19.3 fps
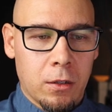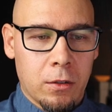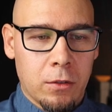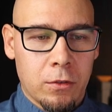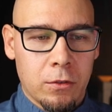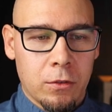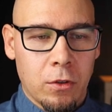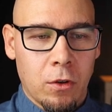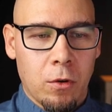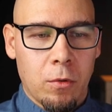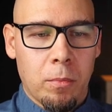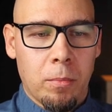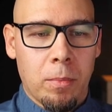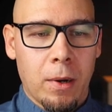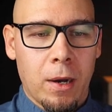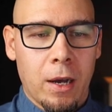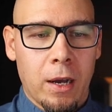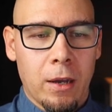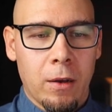so
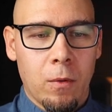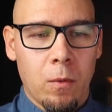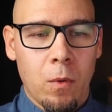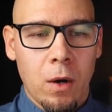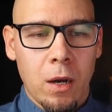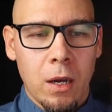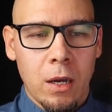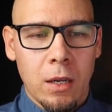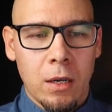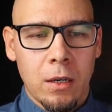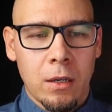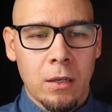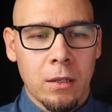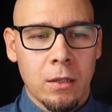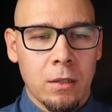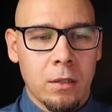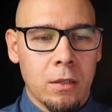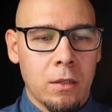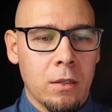pi one.
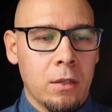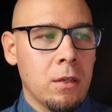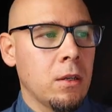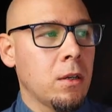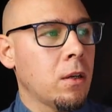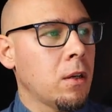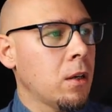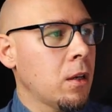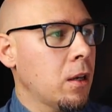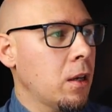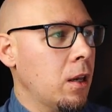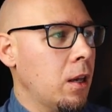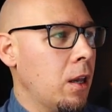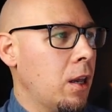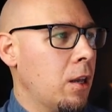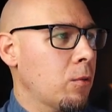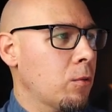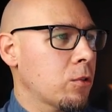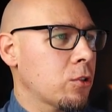
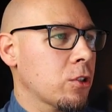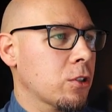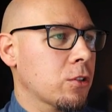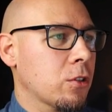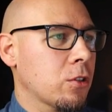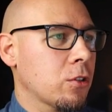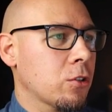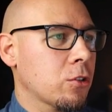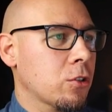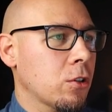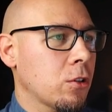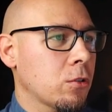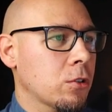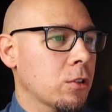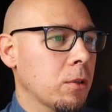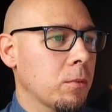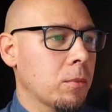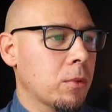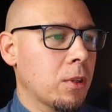And we're just gonna show
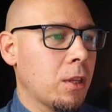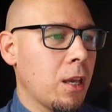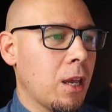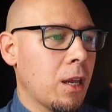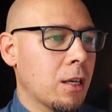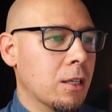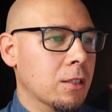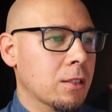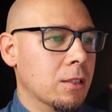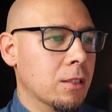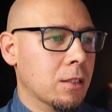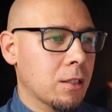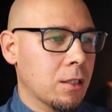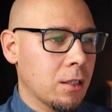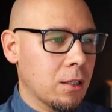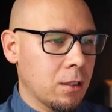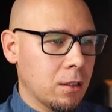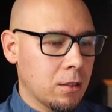some text.